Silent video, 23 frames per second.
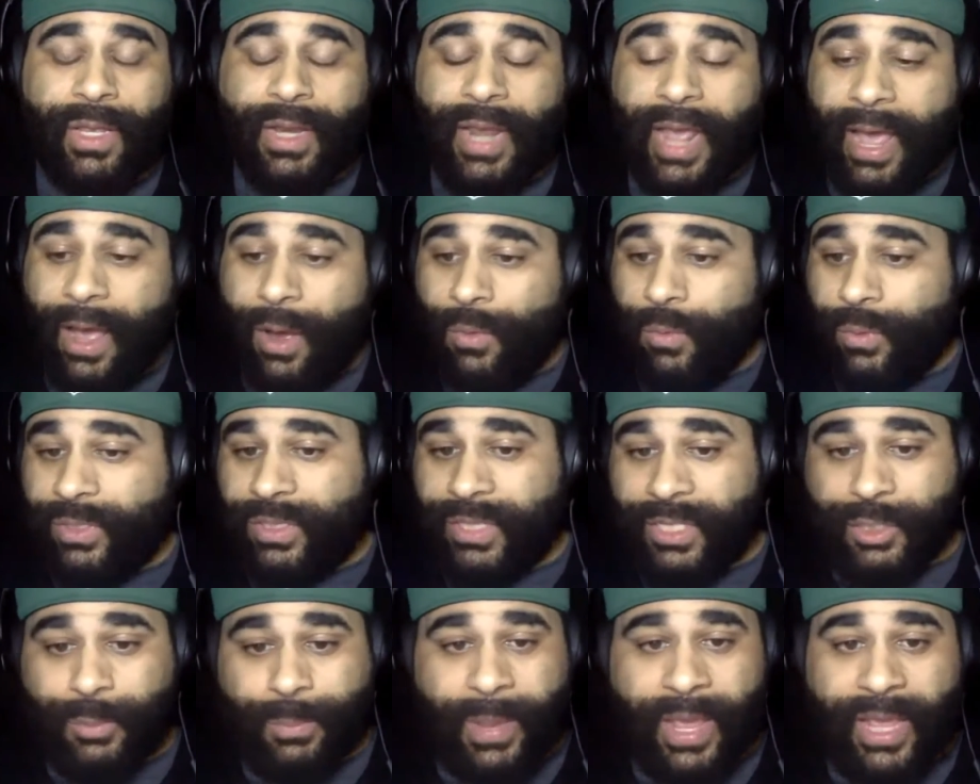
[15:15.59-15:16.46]
Now, with
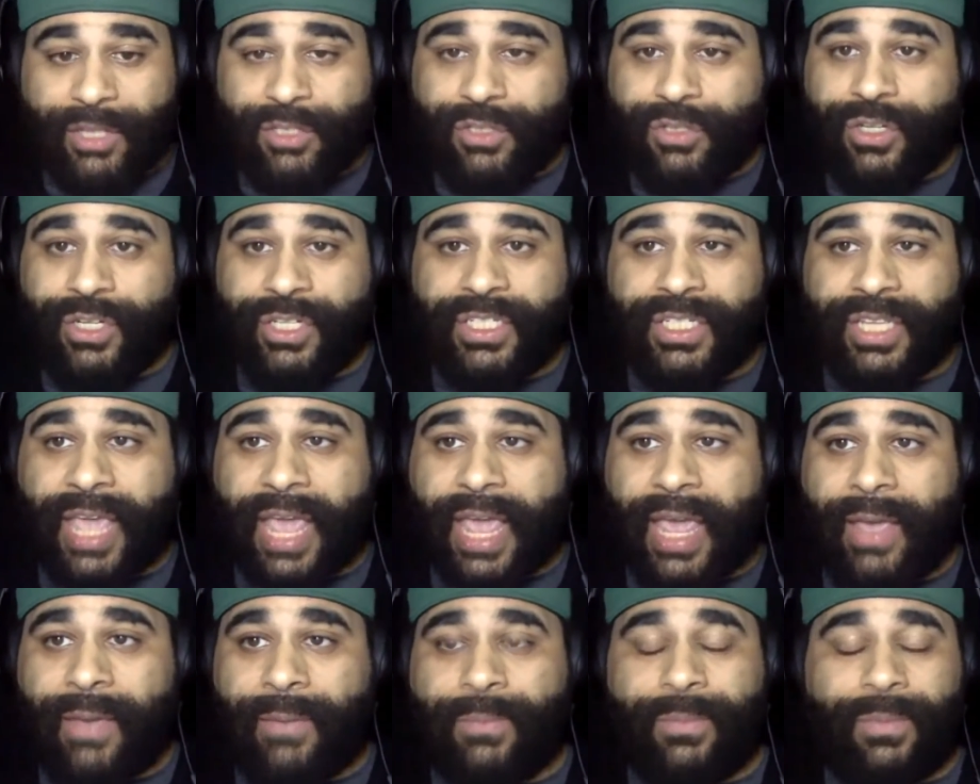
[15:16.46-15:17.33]
this Patriots
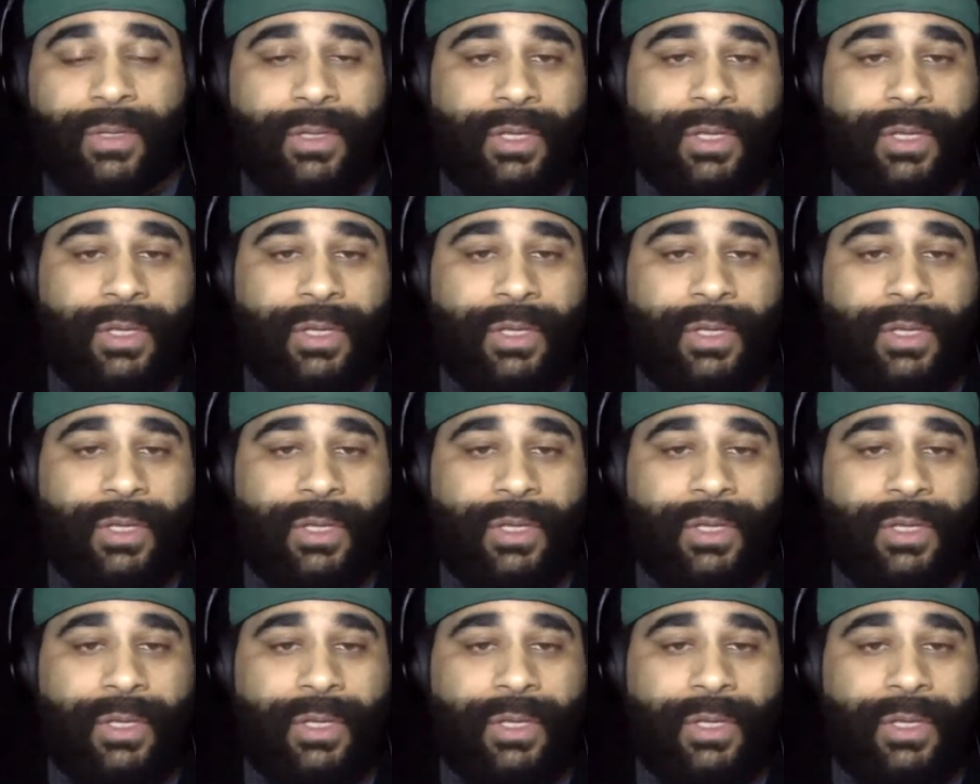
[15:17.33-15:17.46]
game,